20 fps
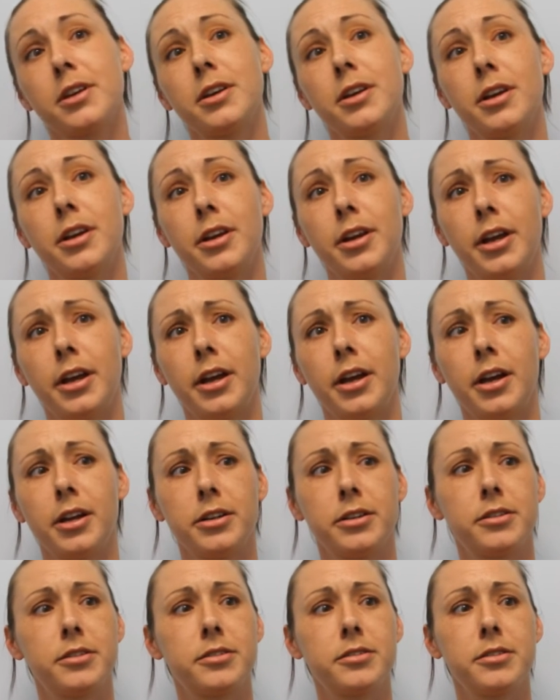and I had
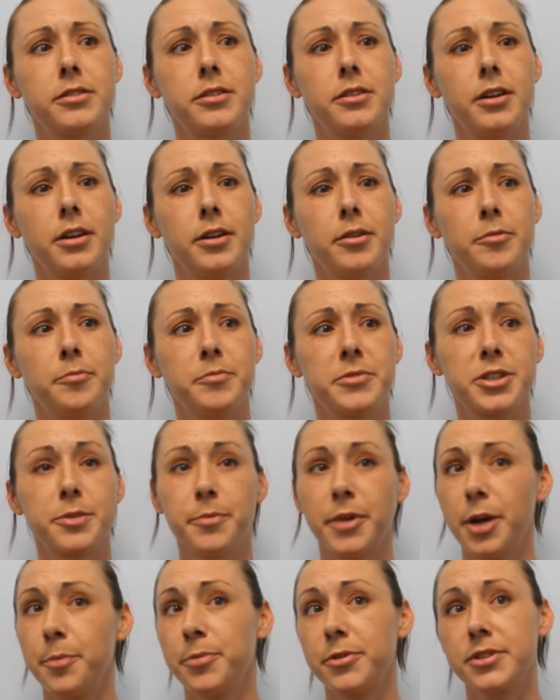some
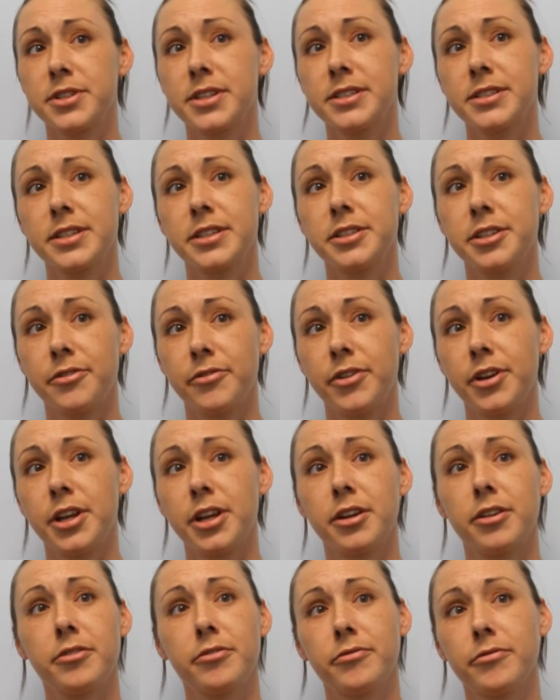
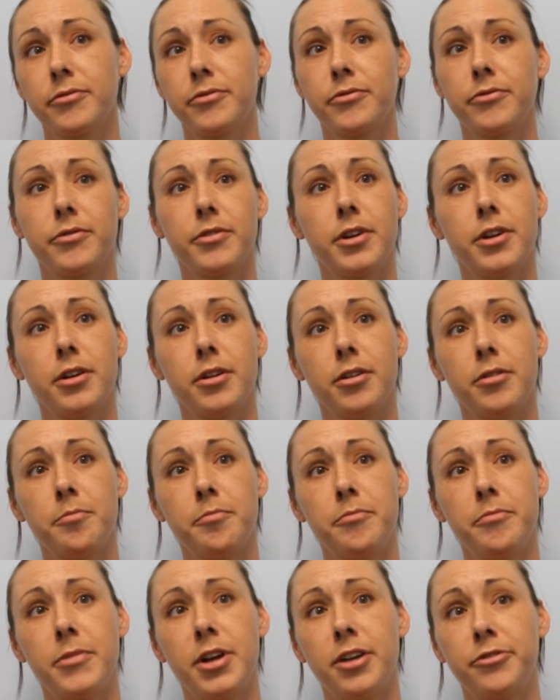hypersensitivity
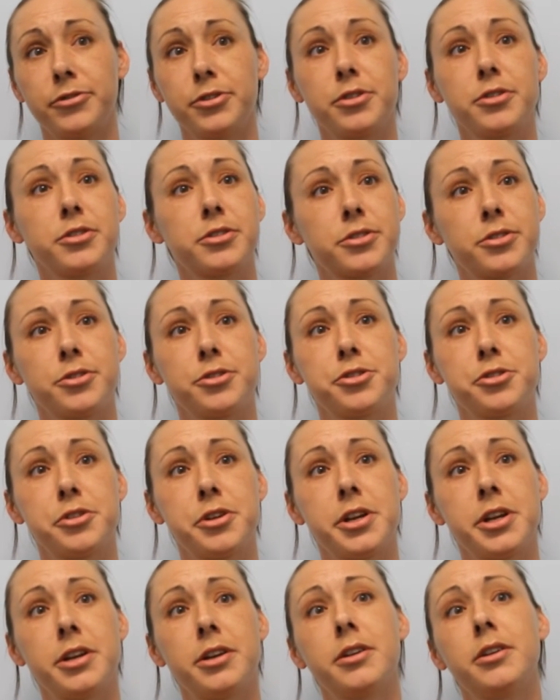after the
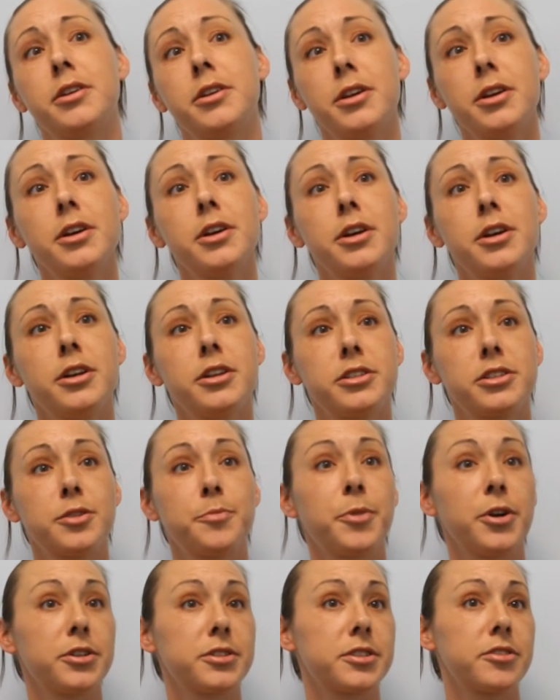surgery to
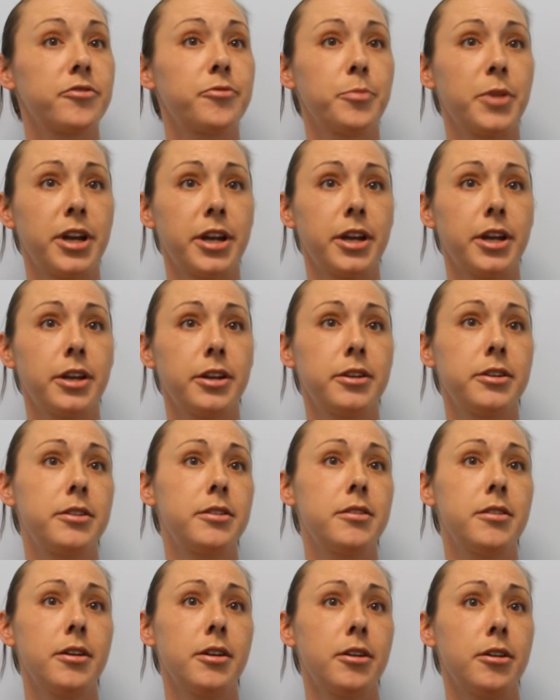parts of my head
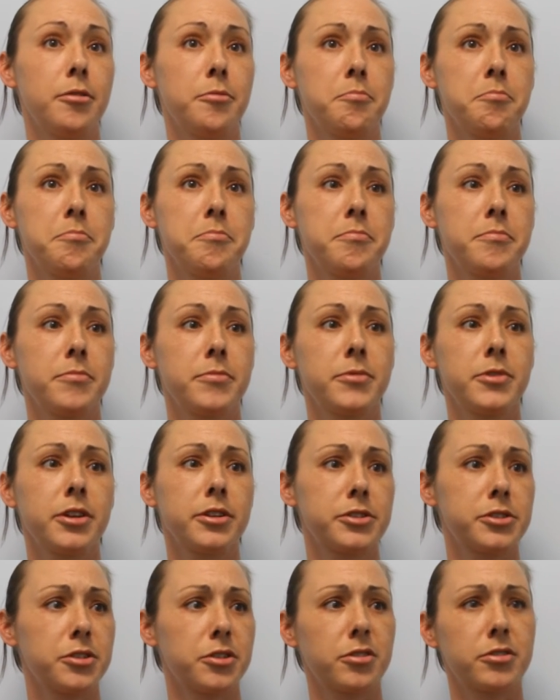that
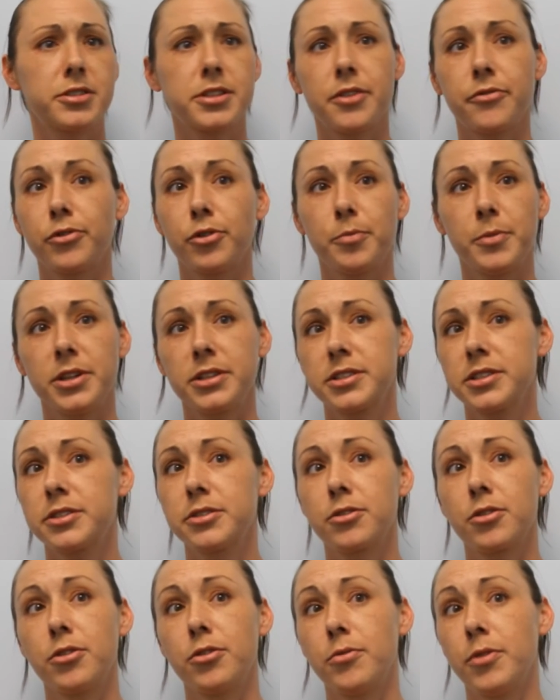took several months to
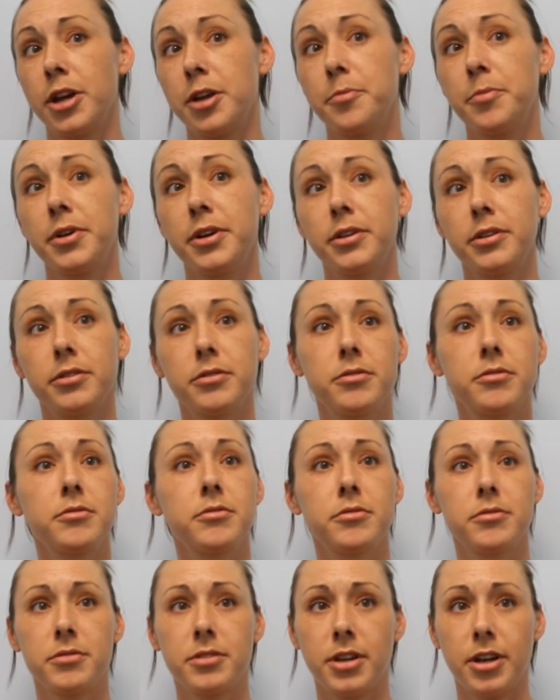go away, but
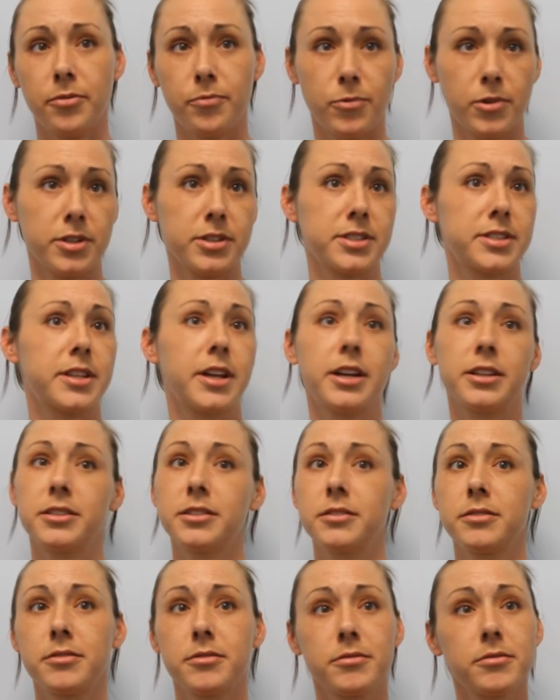once I
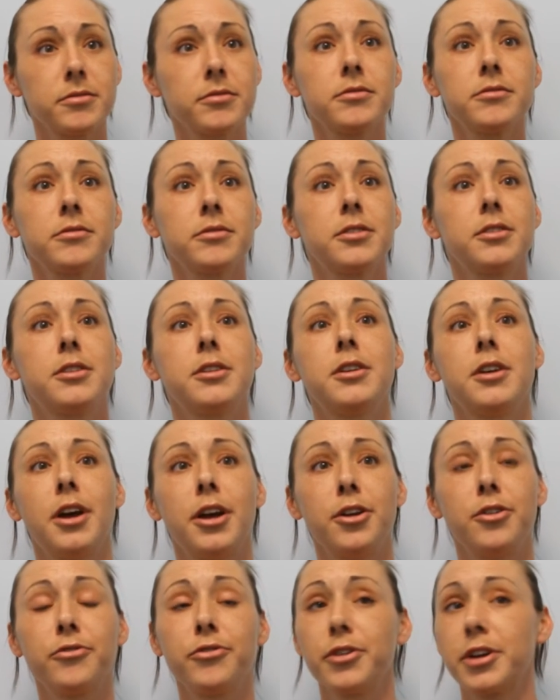
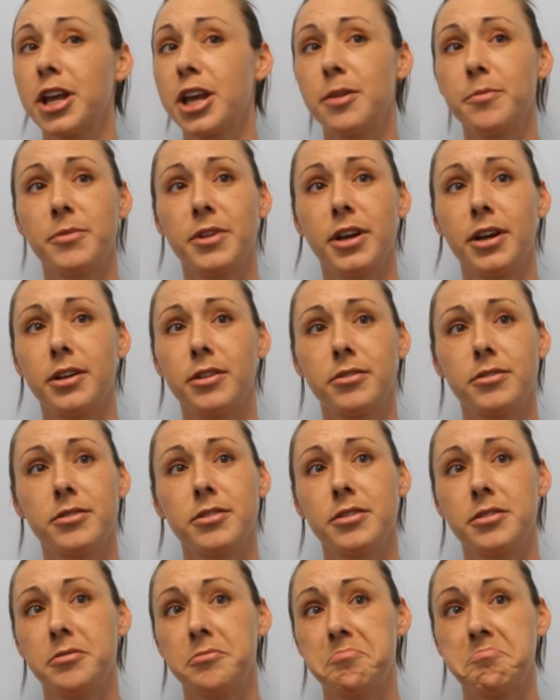overcame that,
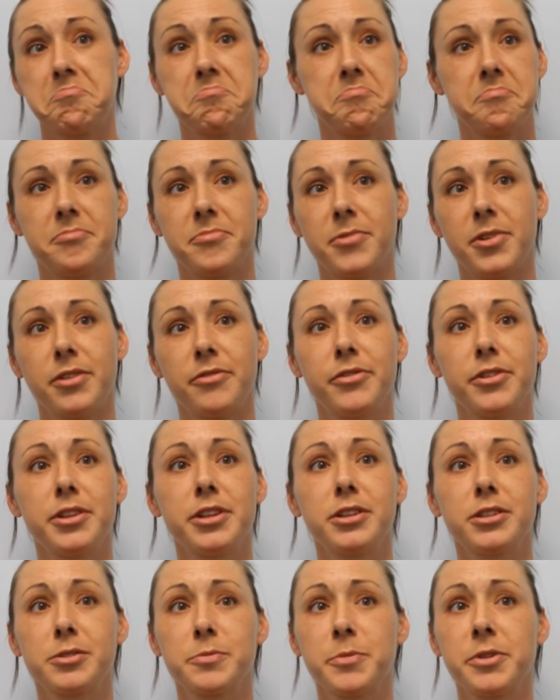then
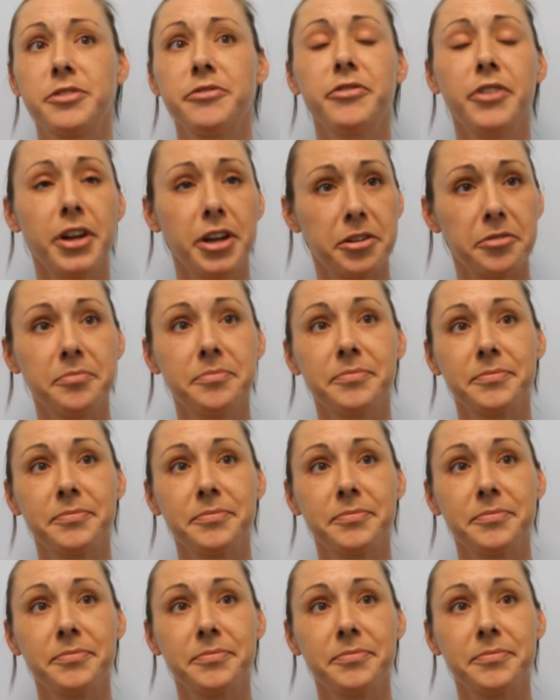everything's been fine.